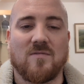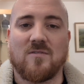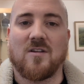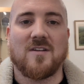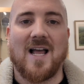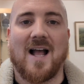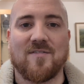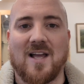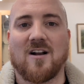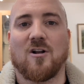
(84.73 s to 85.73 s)
doesn't have
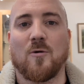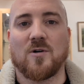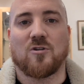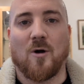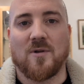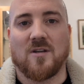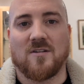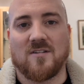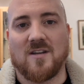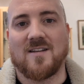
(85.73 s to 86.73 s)
that global
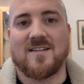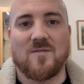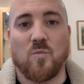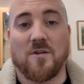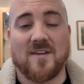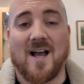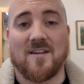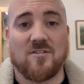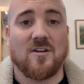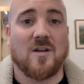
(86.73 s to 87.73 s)
dominance that it once
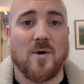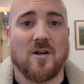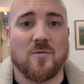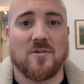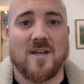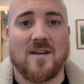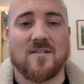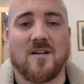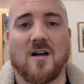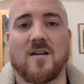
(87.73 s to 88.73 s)
had, certainly when I was getting
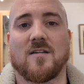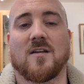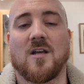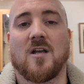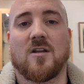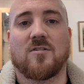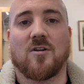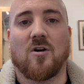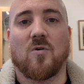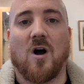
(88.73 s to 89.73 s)
started.
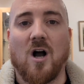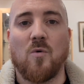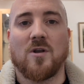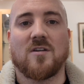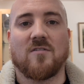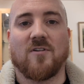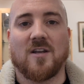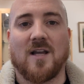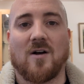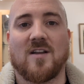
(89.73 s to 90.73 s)
So I wanted to
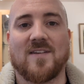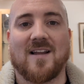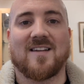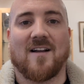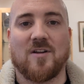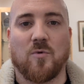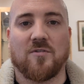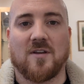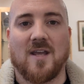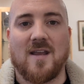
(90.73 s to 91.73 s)
find out if that definitely was
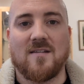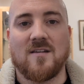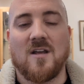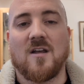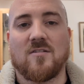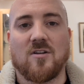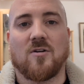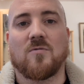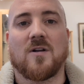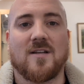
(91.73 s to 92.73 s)
the case.
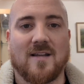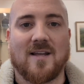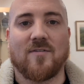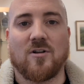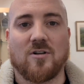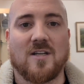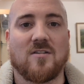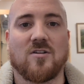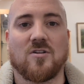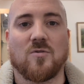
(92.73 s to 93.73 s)
So let's have a look
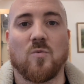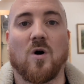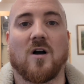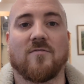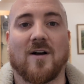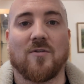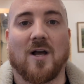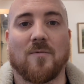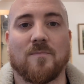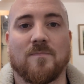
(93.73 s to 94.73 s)
into what I found out.